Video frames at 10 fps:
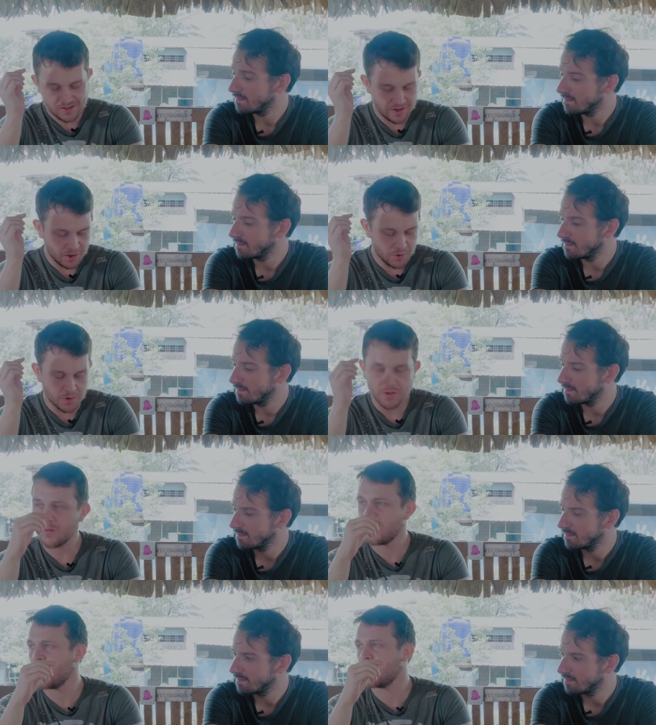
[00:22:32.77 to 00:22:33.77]
Speaker 1: So,
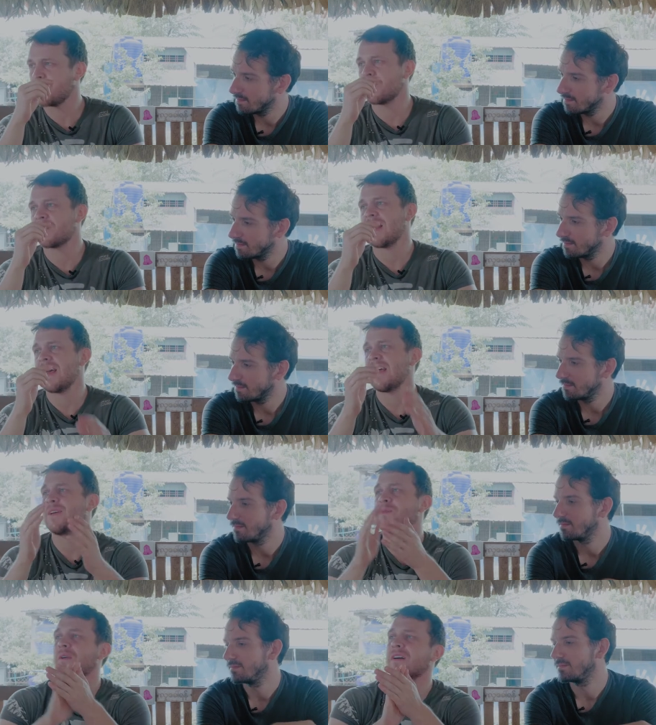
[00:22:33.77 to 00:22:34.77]
what would you say
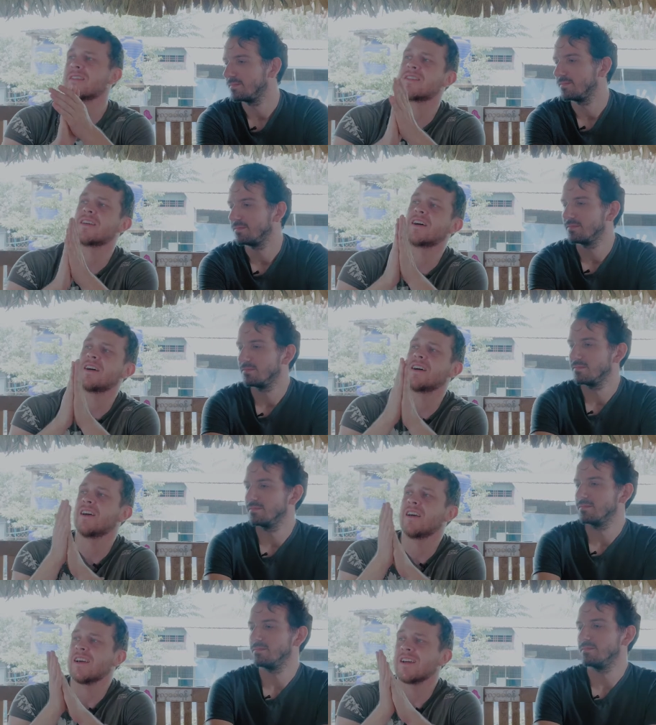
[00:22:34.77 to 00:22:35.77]
was the
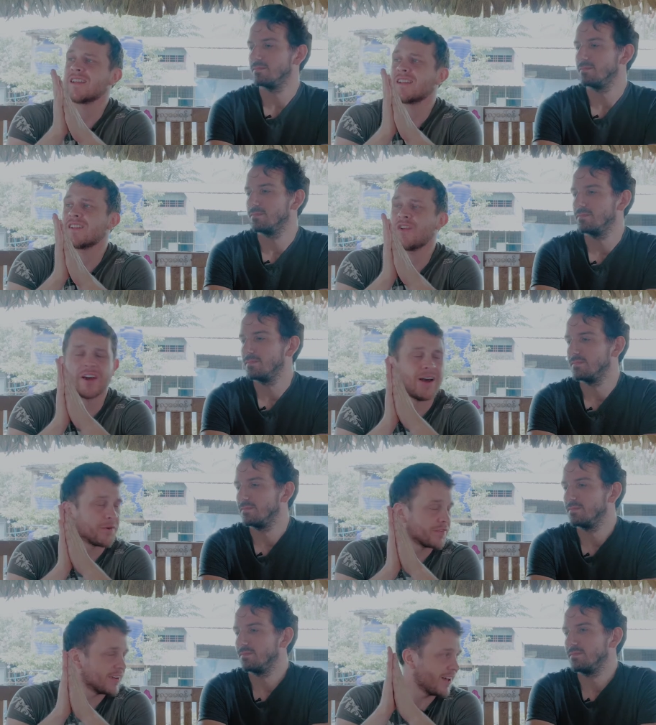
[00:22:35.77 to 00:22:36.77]
knockout
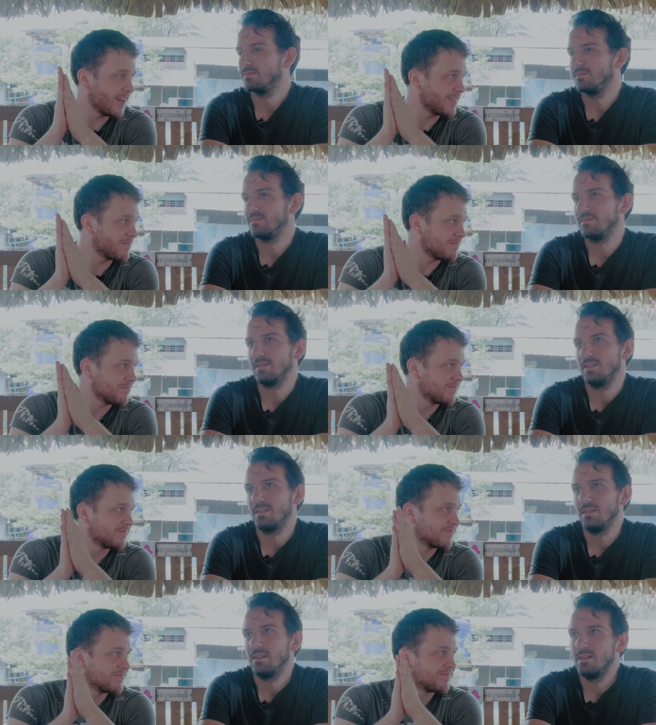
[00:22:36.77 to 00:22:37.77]
of the night?
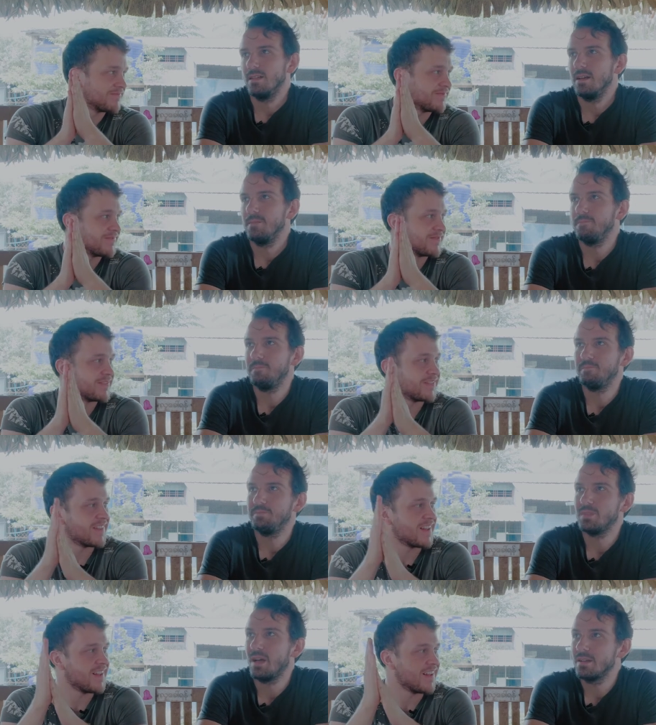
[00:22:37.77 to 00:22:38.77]

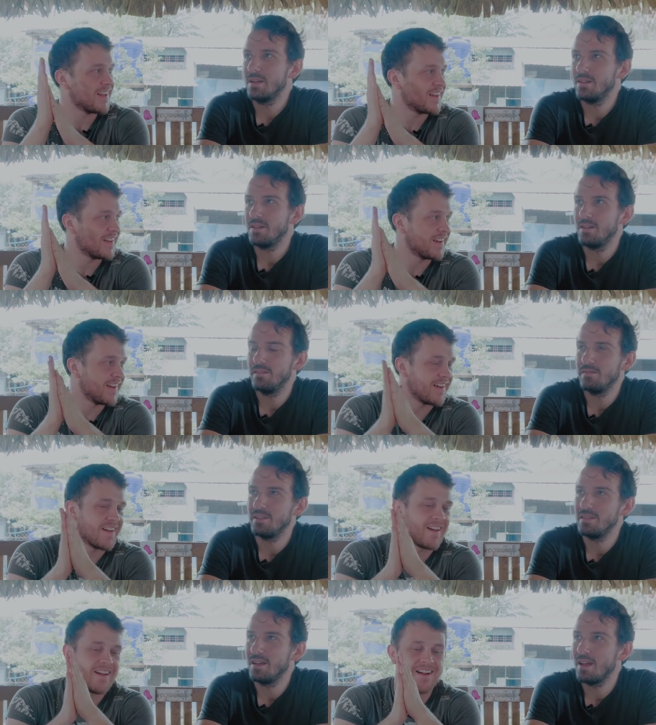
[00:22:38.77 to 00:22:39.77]
Speaker 2: Hmm, knockout of the
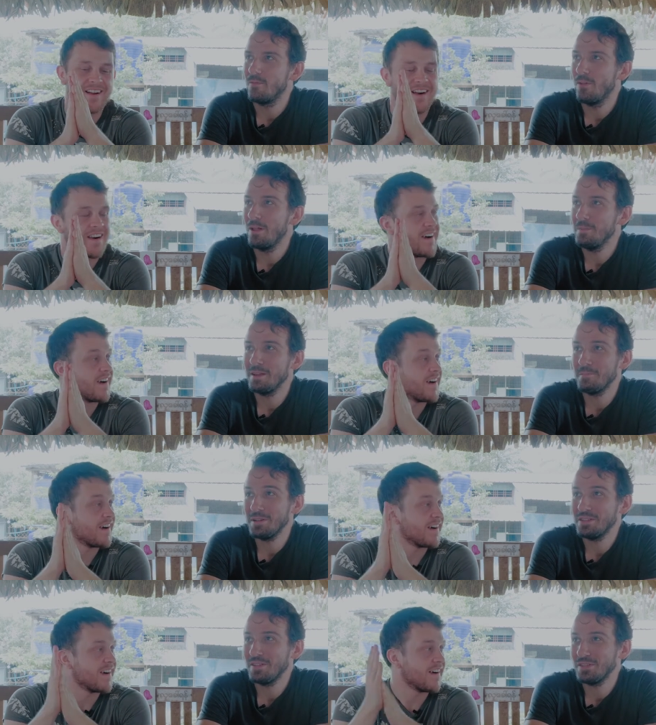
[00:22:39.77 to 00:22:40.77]
night. Well, I mean, a
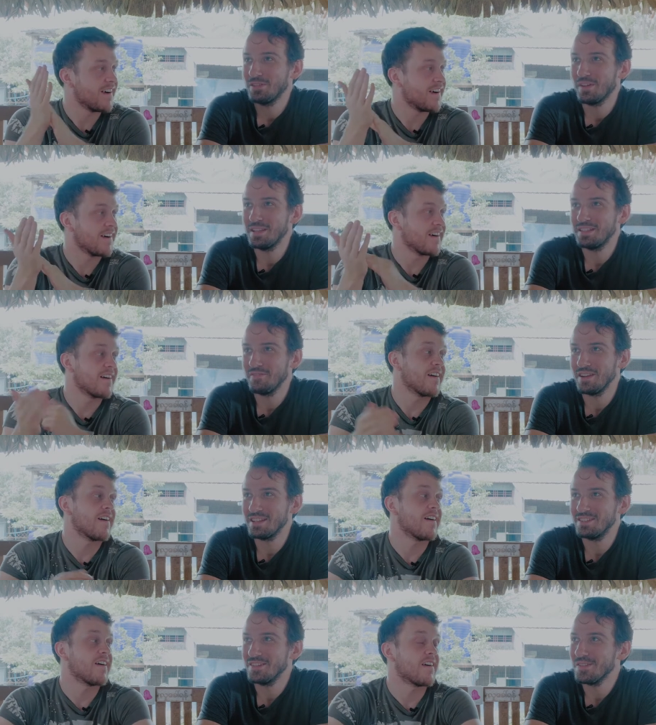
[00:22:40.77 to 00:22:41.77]
bunch of those fights even
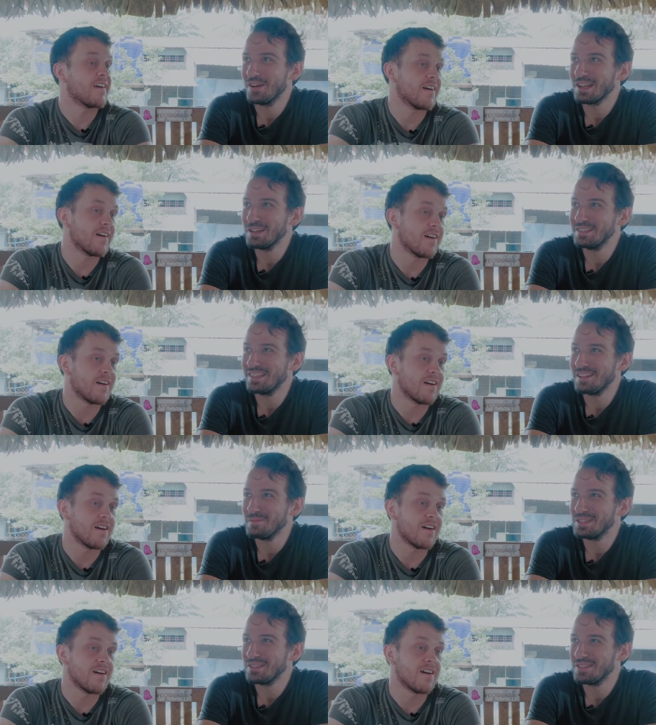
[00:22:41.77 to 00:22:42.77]
had two knockouts in
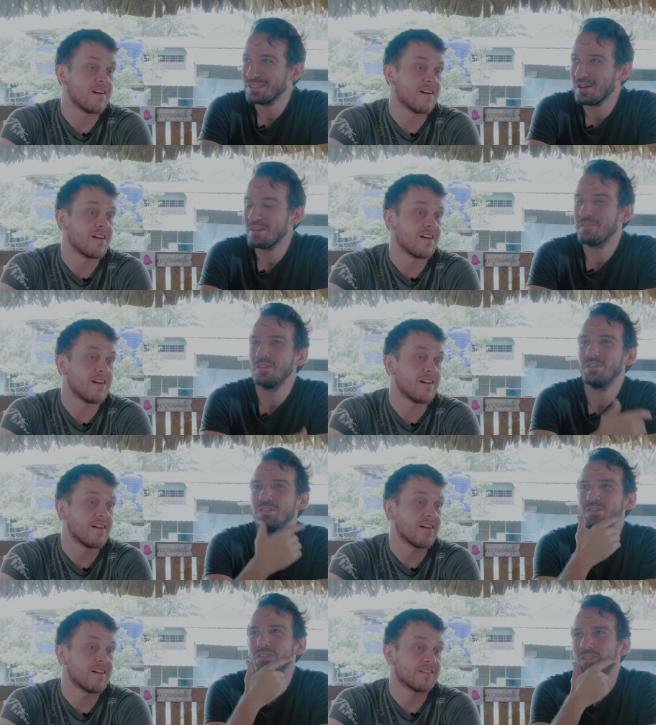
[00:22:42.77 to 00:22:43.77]
them, so there's quite a few to
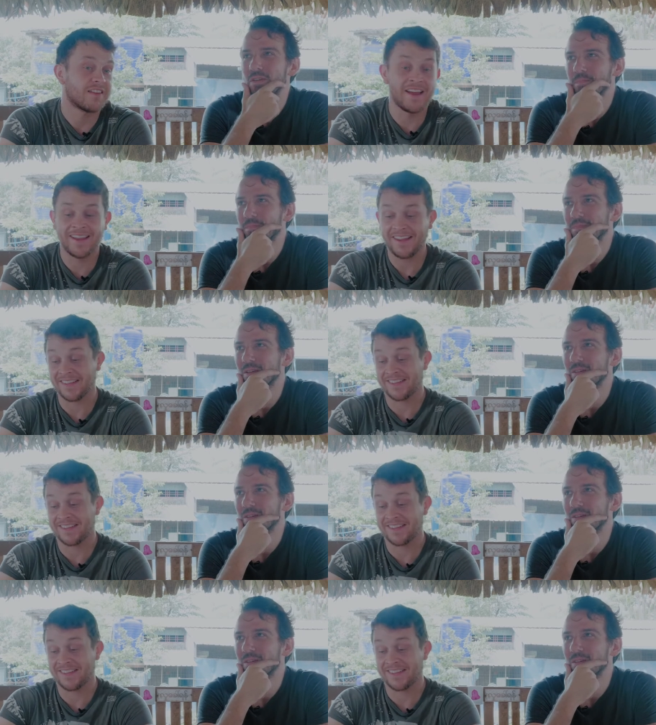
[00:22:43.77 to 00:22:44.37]
choose from.
Speaker 1: Yeah,